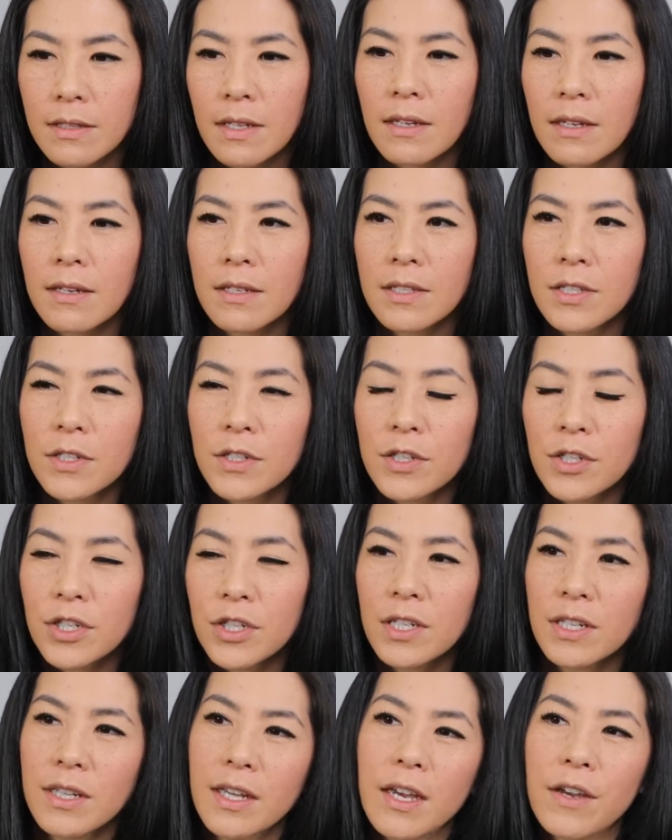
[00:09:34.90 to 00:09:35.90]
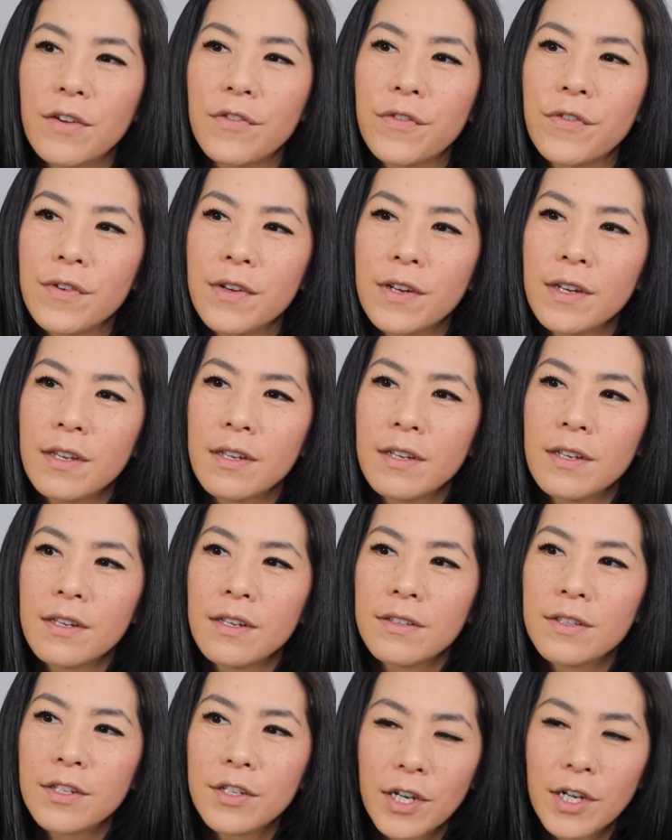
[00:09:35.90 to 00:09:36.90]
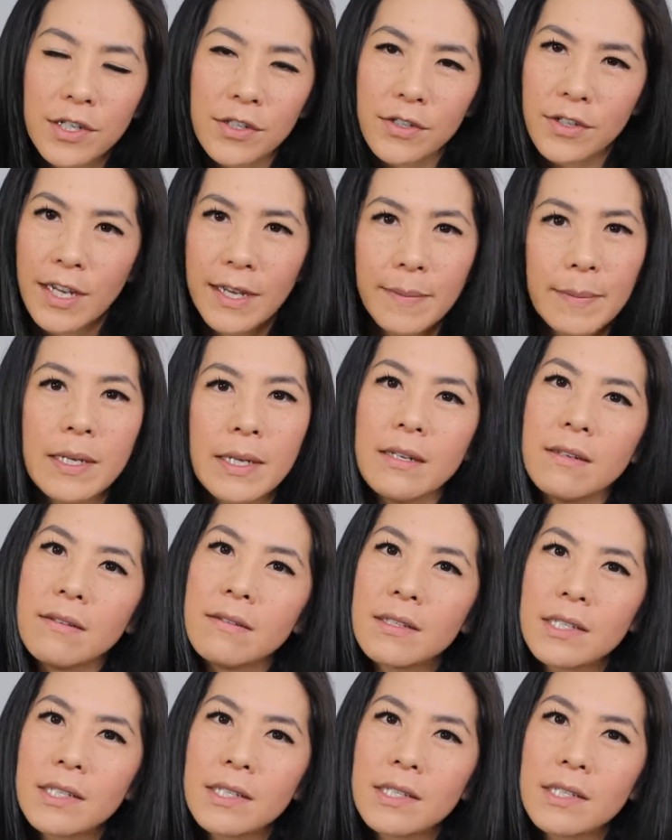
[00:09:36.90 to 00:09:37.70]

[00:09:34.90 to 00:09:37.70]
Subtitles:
as soon as she left, the doctor came in.